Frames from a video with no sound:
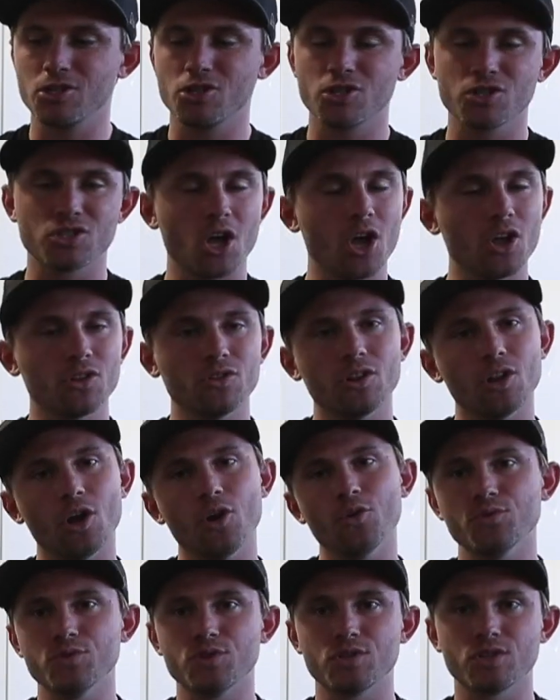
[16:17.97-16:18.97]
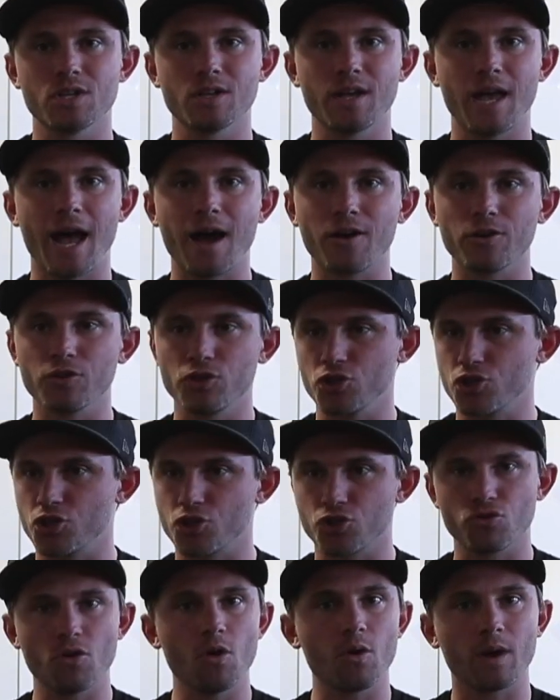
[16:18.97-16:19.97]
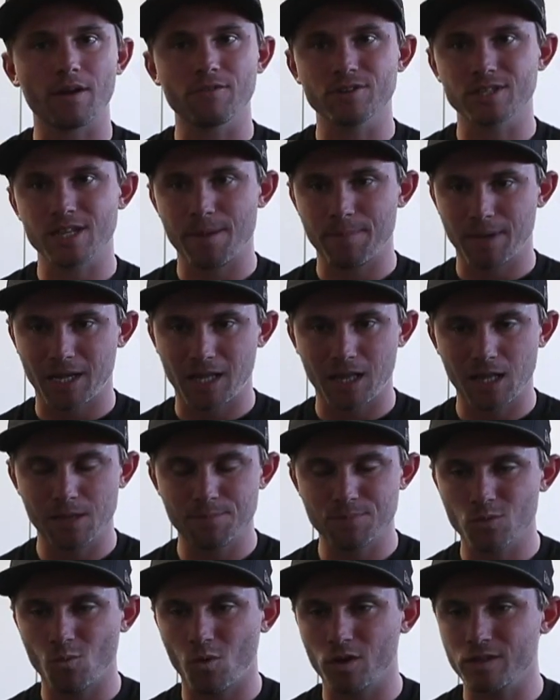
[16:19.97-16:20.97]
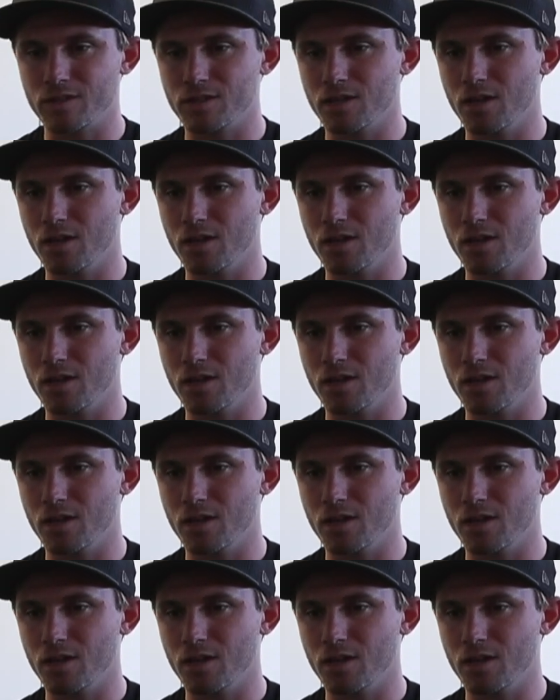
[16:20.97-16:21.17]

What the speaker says: it just unloads out of the stroke every time it clips one.